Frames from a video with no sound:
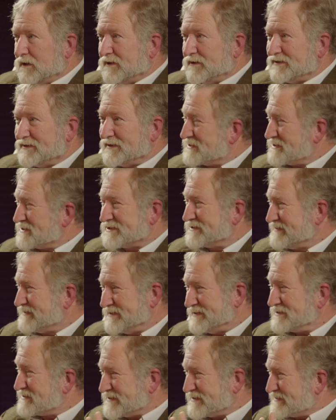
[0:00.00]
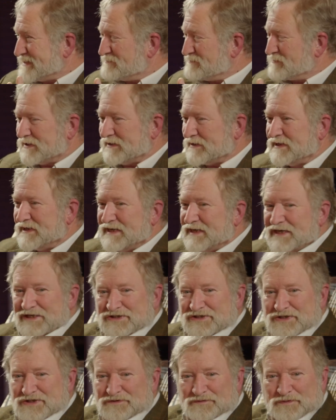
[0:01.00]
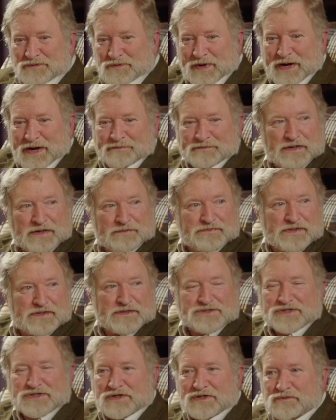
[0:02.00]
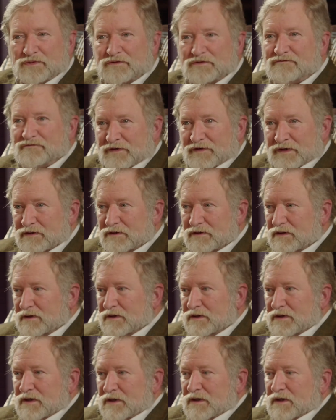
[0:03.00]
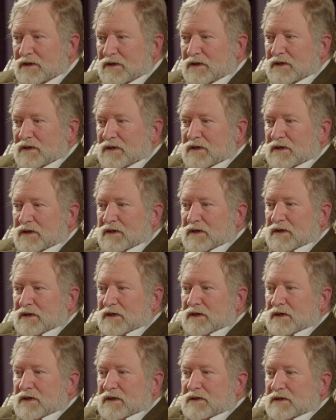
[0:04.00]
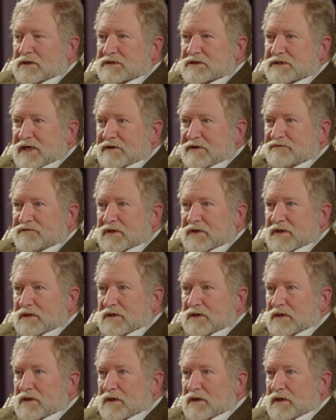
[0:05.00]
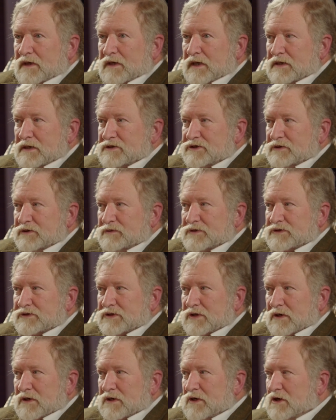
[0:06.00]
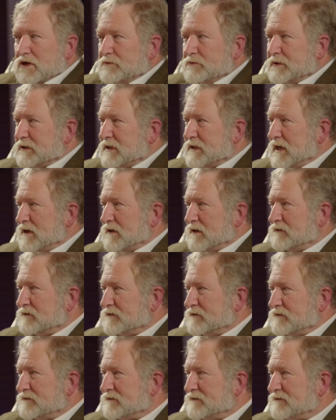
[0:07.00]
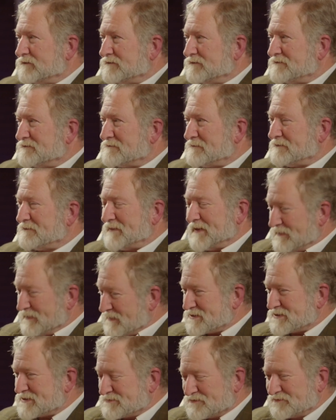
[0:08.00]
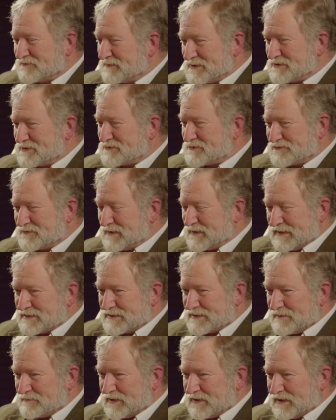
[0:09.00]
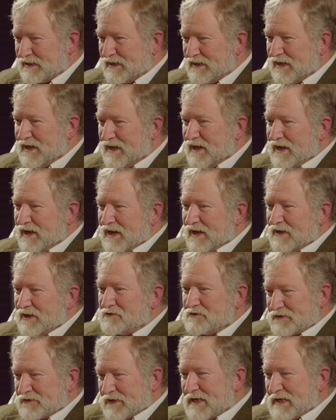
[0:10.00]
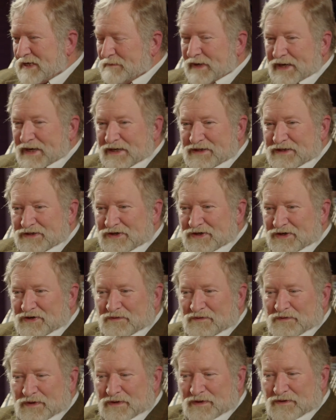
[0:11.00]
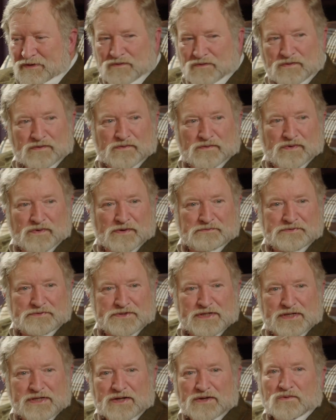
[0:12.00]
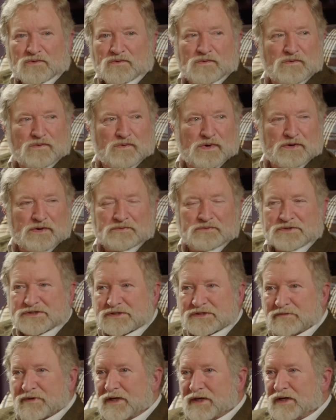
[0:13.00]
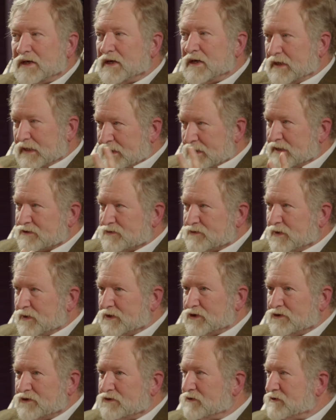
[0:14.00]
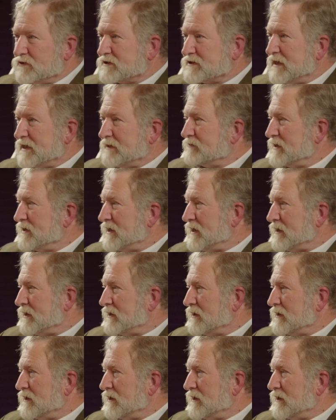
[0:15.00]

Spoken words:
this is something, she would wrap up, that she would feel safe then, and she would start calming down. Now, this is really something. And you think about it, well, where would somebody, guess what? You do the same thing.